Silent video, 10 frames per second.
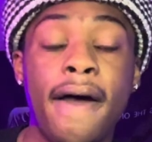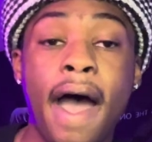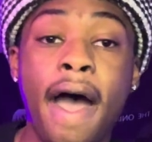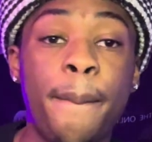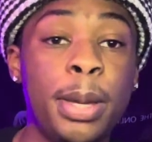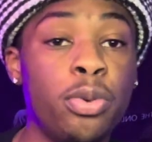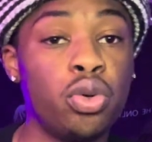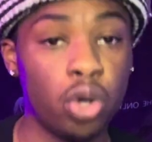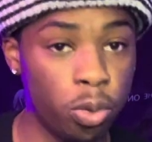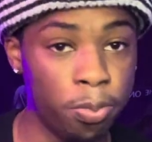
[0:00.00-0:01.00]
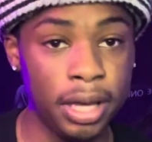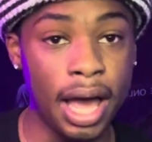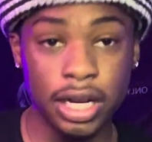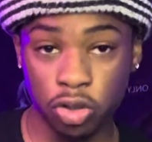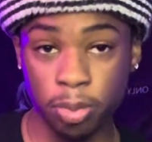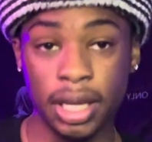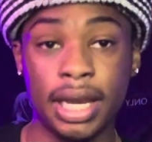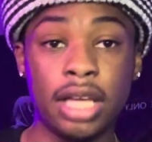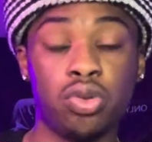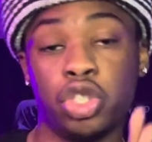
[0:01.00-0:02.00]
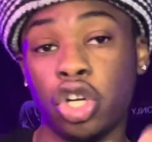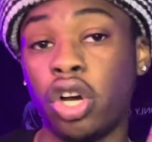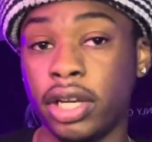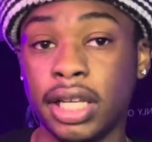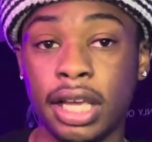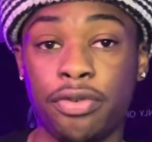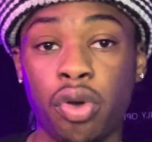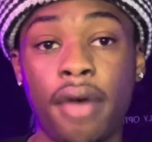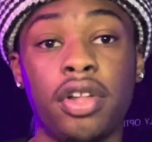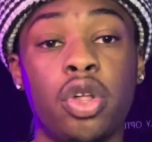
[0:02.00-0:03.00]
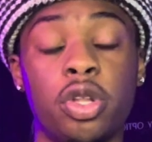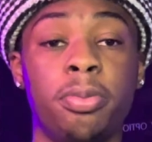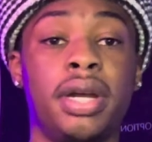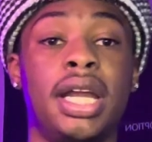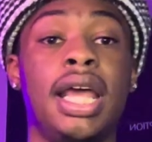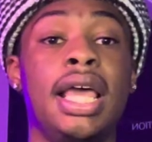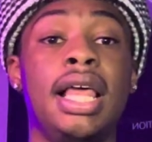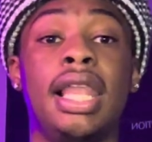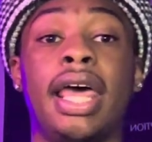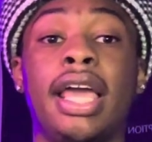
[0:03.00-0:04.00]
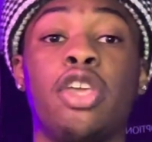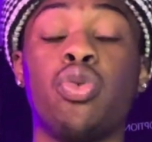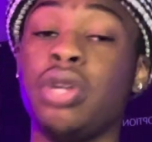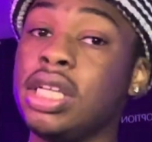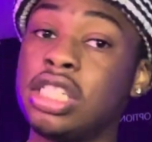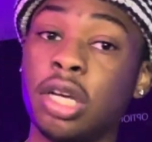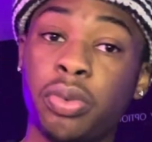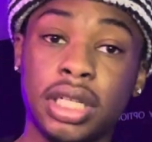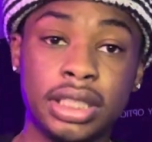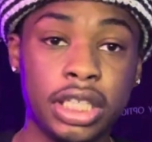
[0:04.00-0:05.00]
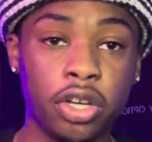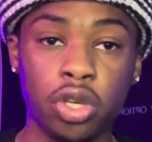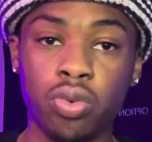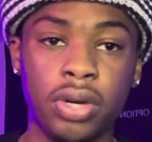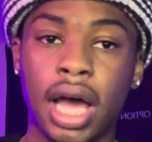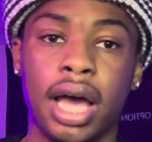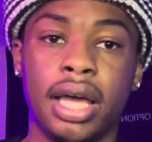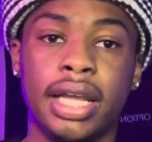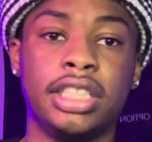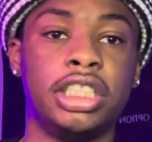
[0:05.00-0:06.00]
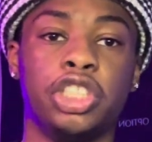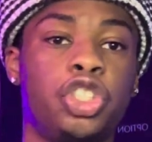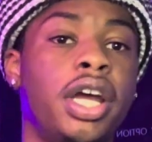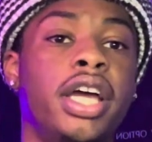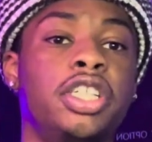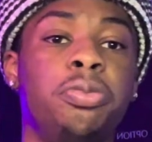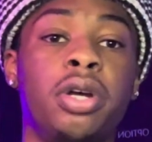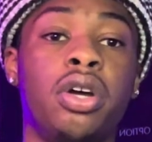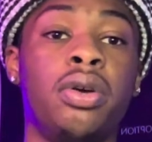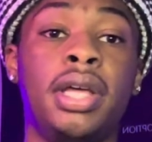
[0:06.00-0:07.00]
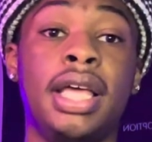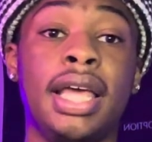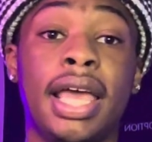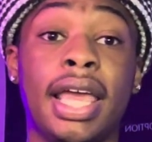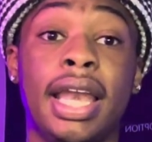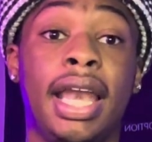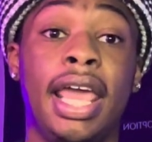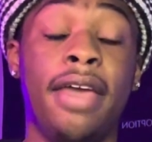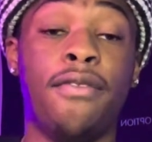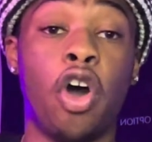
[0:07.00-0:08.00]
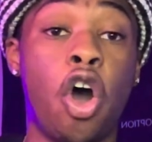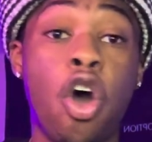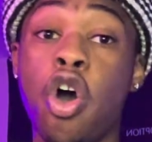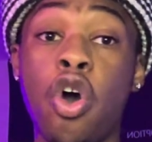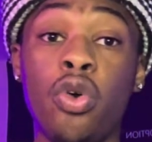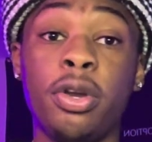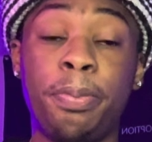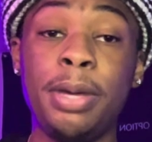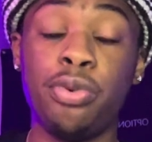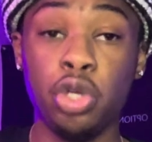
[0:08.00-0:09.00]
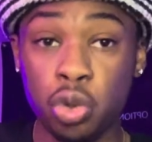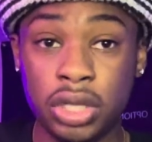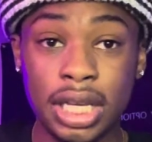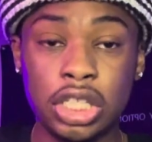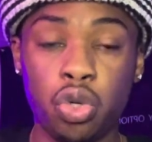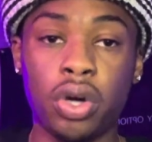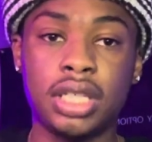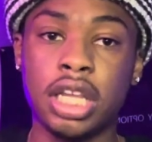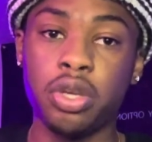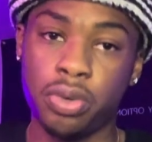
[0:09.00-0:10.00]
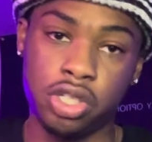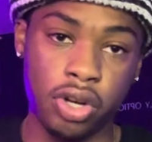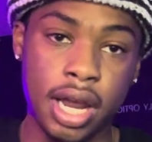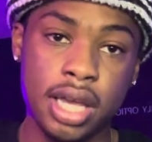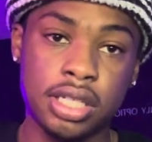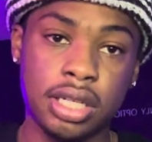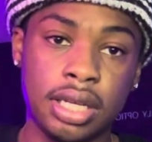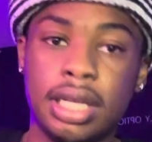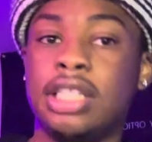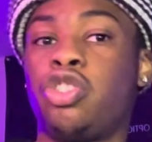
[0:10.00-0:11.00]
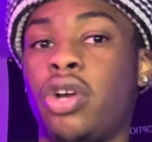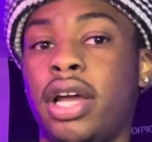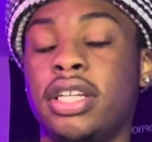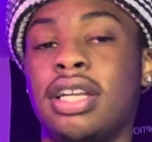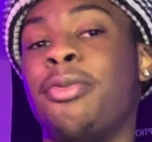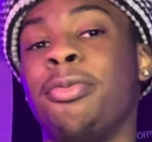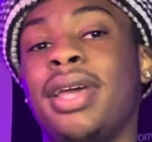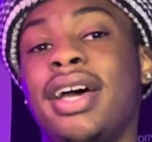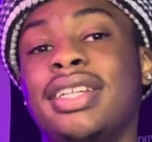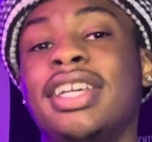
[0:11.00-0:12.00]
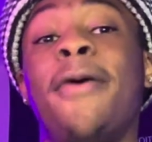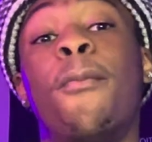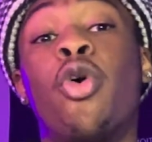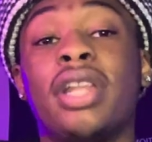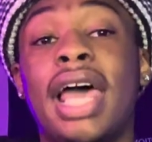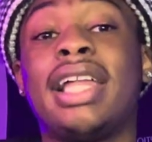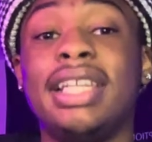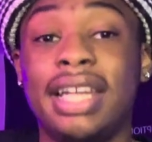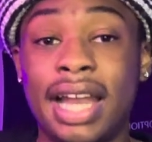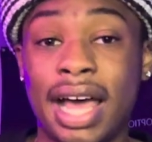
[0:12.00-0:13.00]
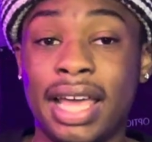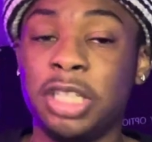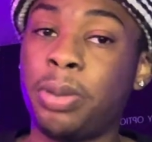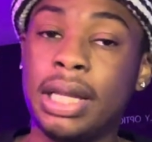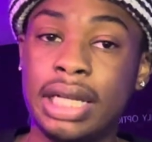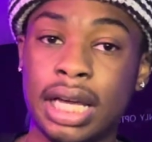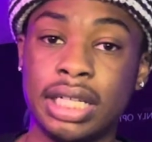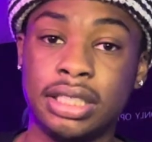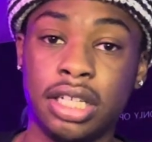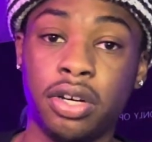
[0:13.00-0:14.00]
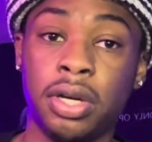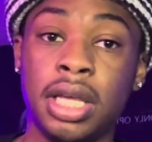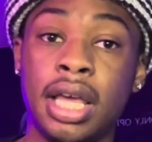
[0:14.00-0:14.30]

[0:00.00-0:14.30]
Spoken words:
have people who are gonna be honest with me, and that's what y'all need if you have a clothing brand. Like you need someone to tell you, nah, that shit trash, bro. And if all the people you send it to are telling you it's trash, it's trash. I'm gonna be honest. More likely than not, it's probably not gonna sell.